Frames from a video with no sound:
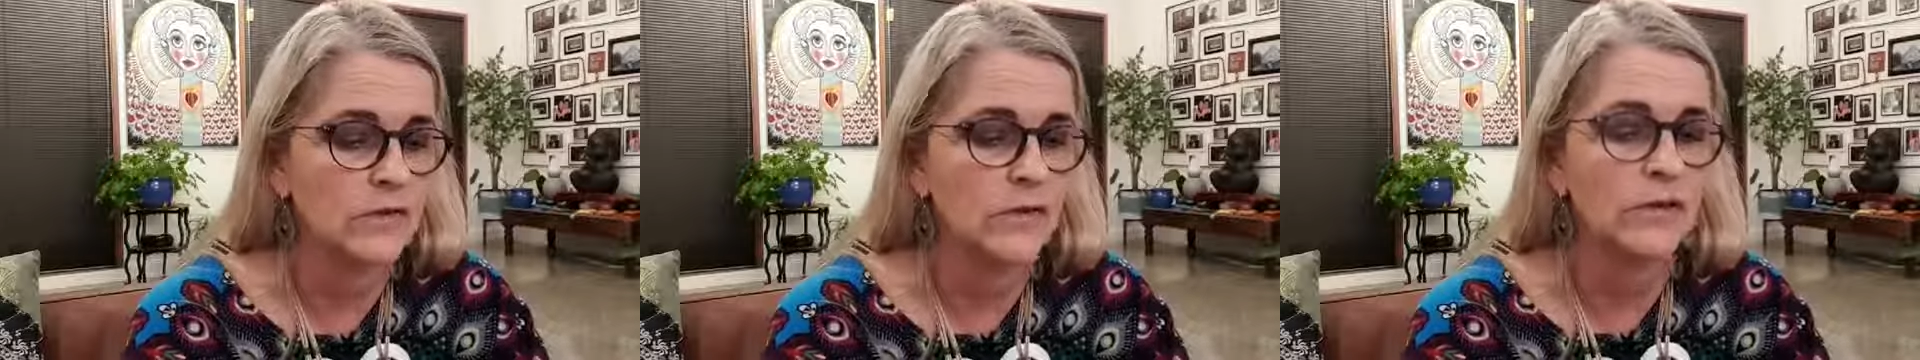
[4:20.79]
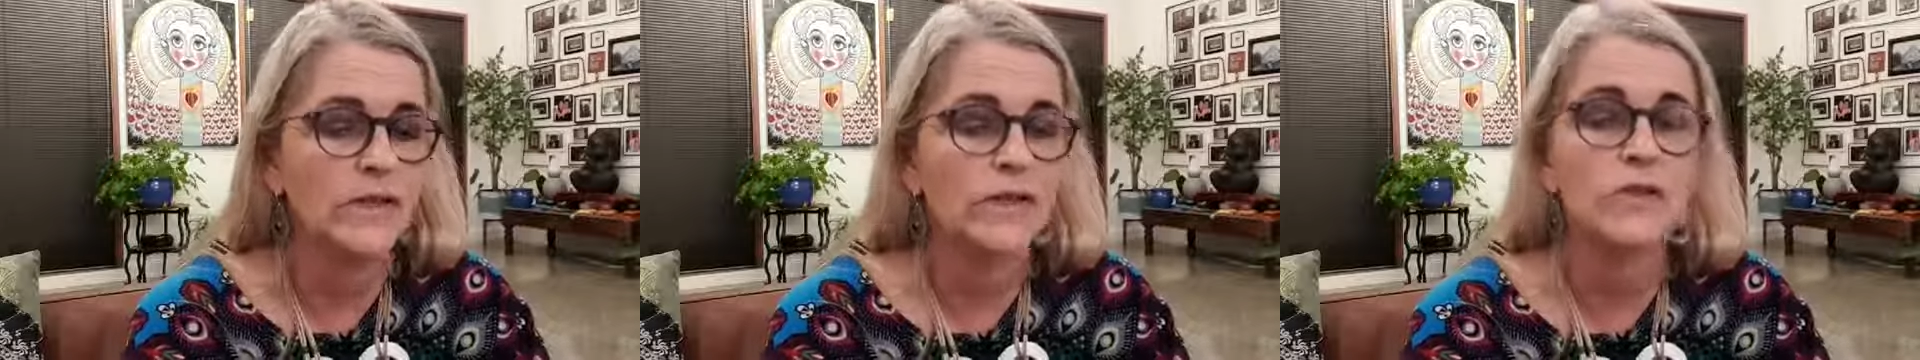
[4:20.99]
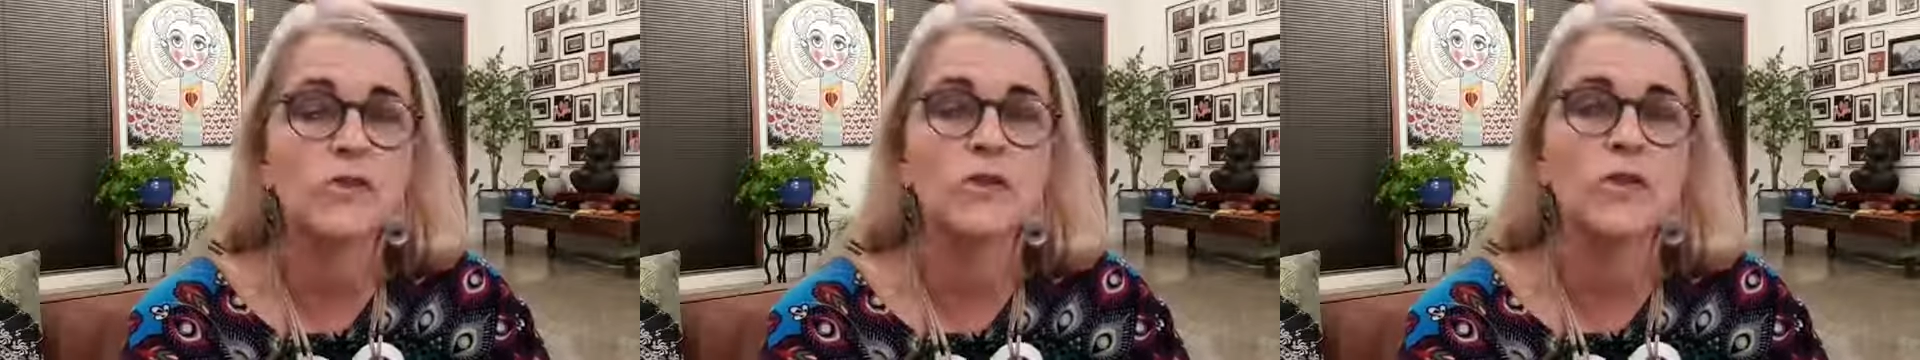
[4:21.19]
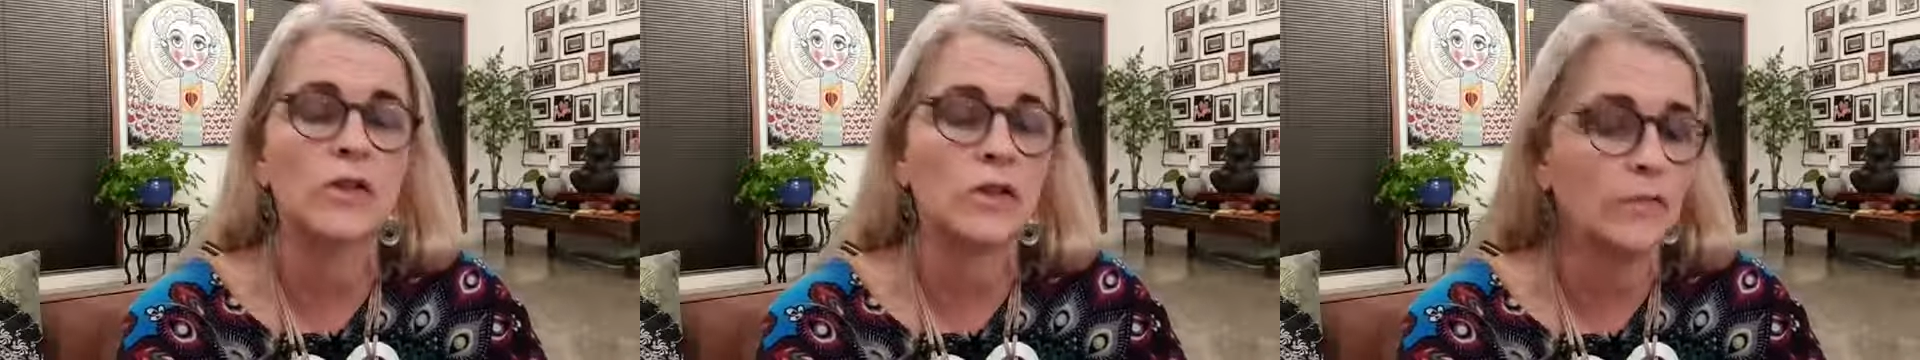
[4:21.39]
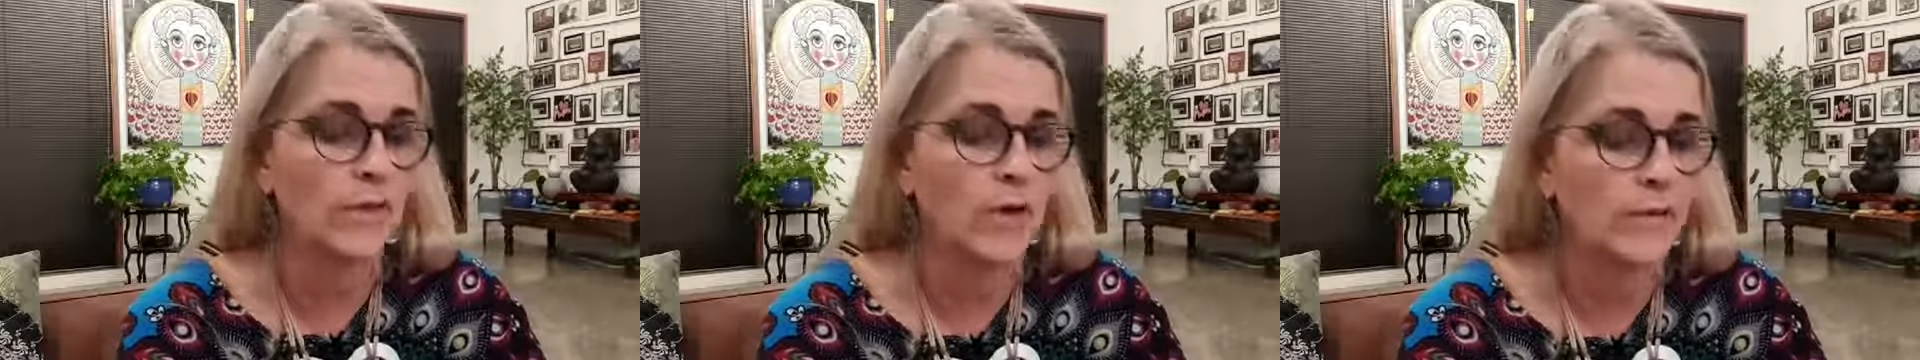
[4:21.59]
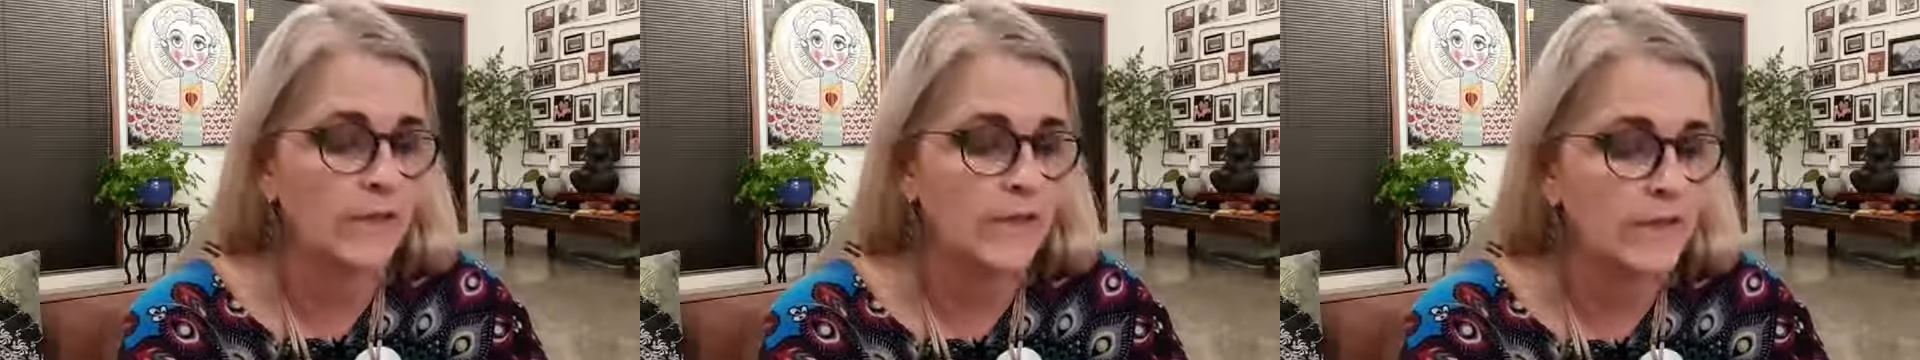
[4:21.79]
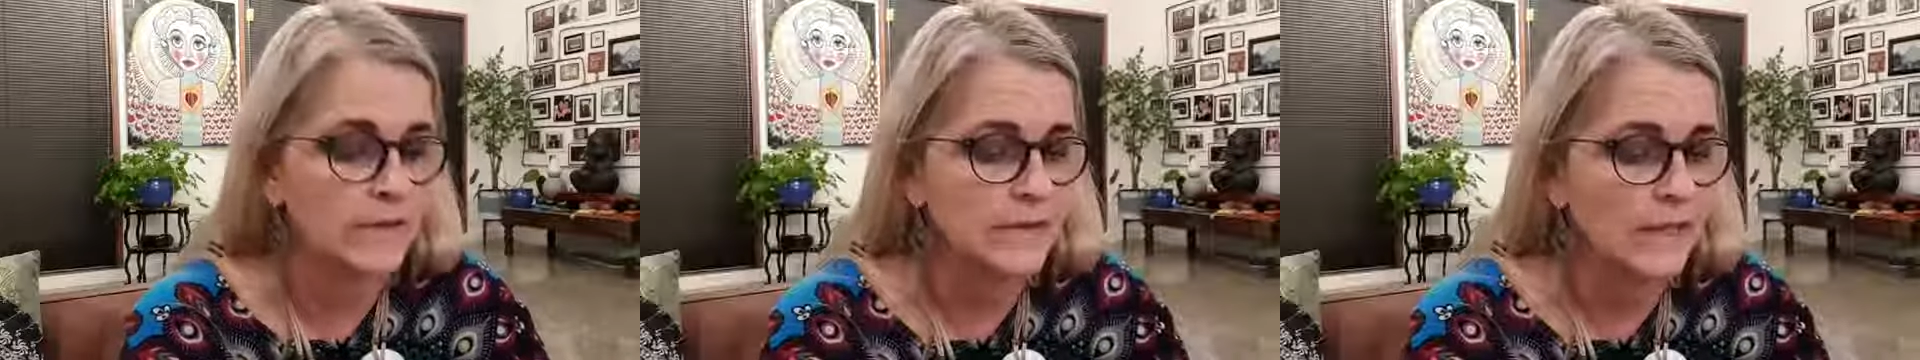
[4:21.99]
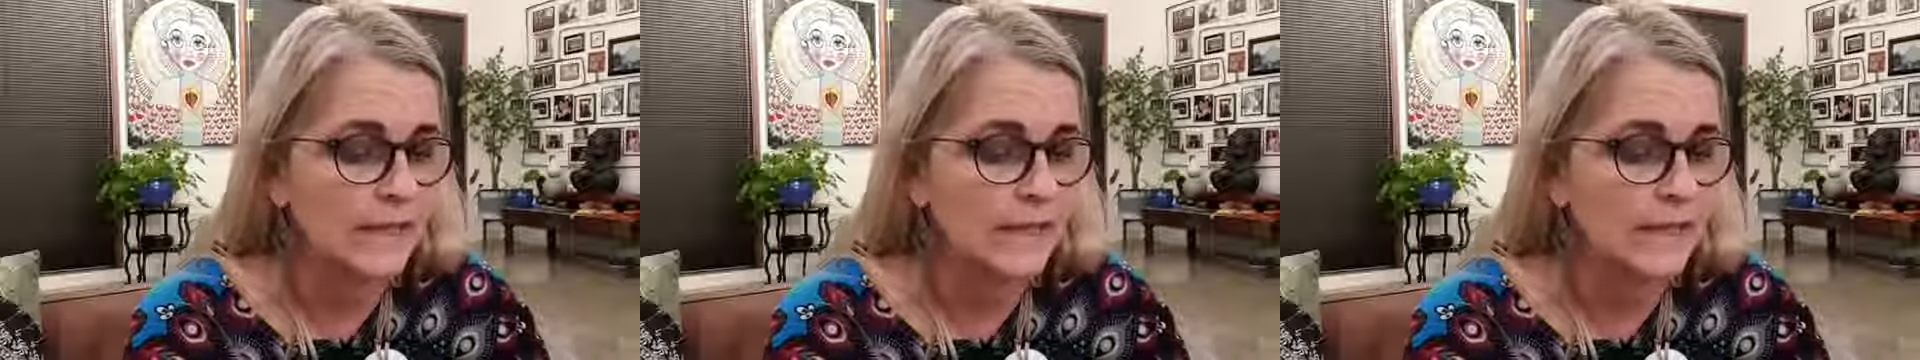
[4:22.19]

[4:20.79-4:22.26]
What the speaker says: so each 35 years.